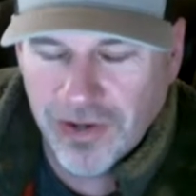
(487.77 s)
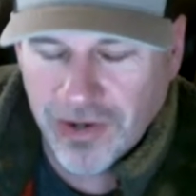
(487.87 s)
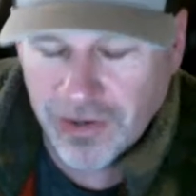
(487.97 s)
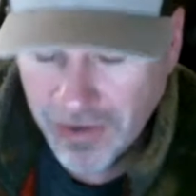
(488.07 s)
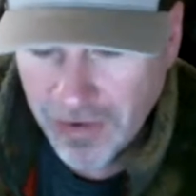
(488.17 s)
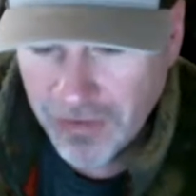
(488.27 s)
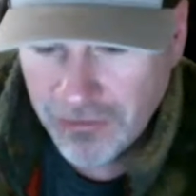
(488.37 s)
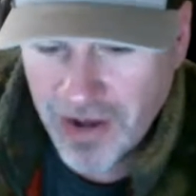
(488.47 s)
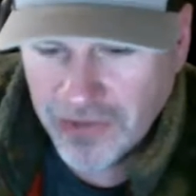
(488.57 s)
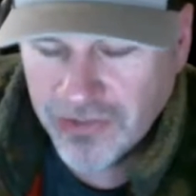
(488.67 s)
I think
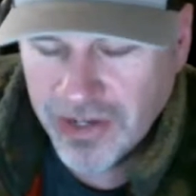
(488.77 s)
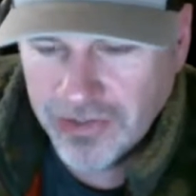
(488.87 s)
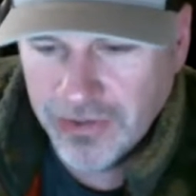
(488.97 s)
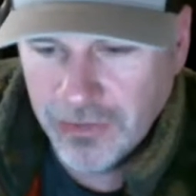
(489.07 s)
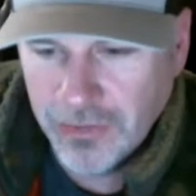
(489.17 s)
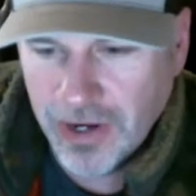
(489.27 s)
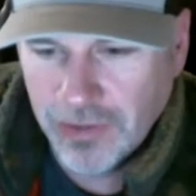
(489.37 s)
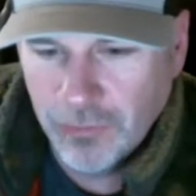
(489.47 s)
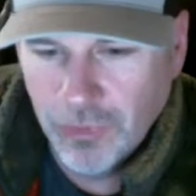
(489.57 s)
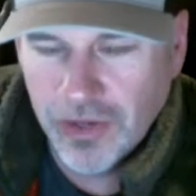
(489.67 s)
fans get
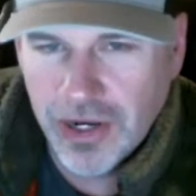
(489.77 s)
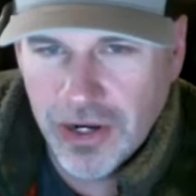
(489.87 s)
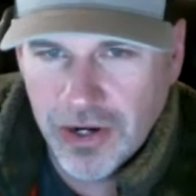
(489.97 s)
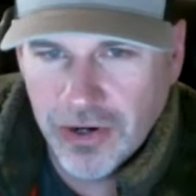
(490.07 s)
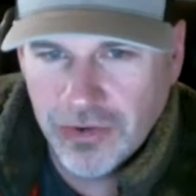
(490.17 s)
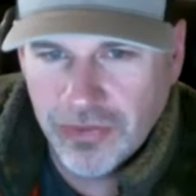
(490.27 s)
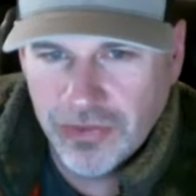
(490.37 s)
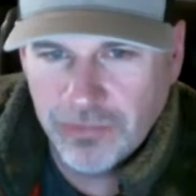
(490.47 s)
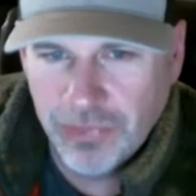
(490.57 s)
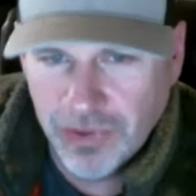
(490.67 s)
to really hear
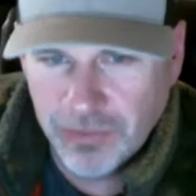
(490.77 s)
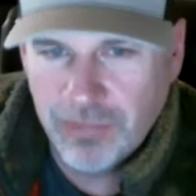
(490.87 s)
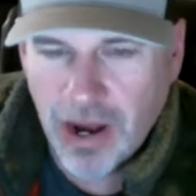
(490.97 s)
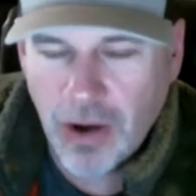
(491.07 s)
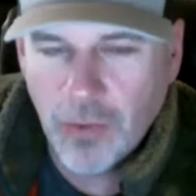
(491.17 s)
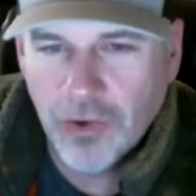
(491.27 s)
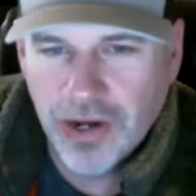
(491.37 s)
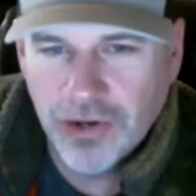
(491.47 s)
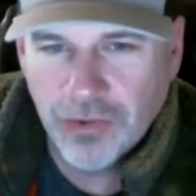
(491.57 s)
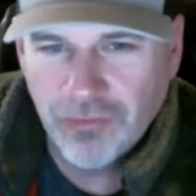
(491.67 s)
the power
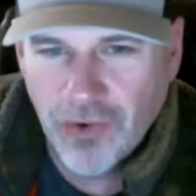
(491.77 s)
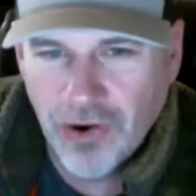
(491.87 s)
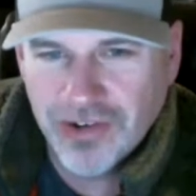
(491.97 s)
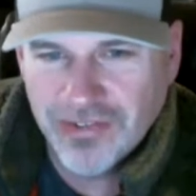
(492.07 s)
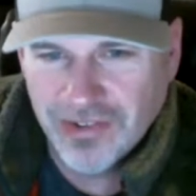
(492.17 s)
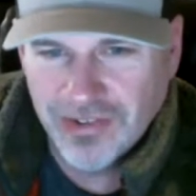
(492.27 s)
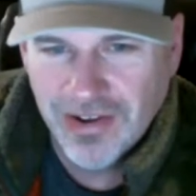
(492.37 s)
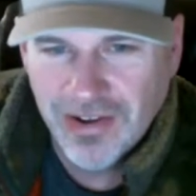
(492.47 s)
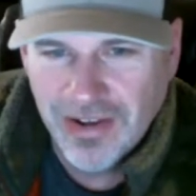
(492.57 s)
in your voice, and